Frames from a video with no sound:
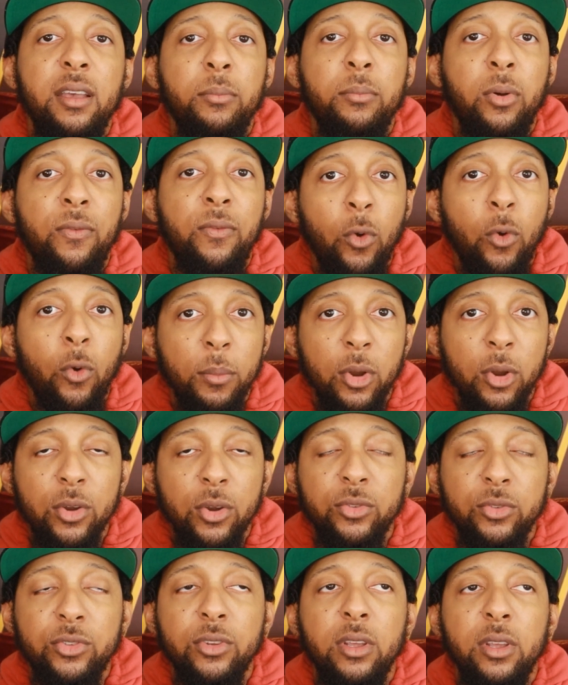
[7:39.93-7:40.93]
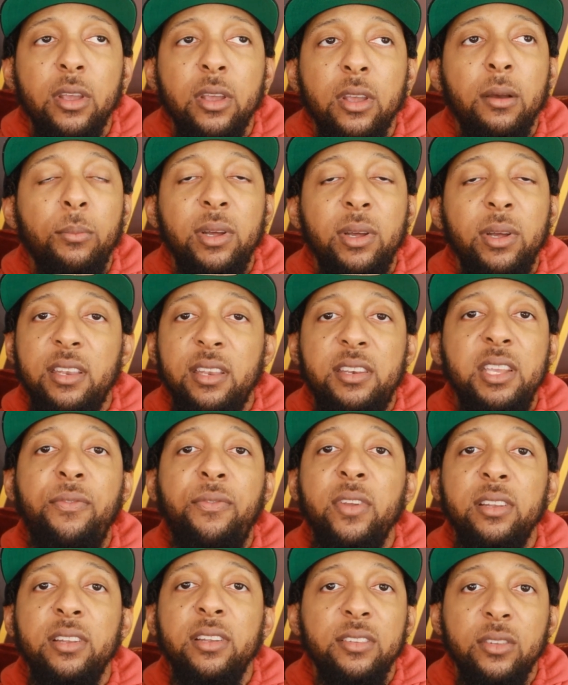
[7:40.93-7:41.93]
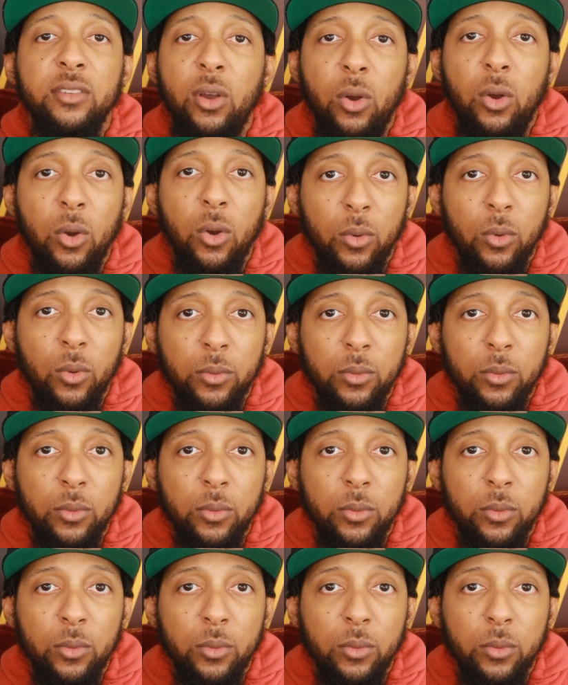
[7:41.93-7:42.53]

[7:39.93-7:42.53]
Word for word: performers, but the defense as a whole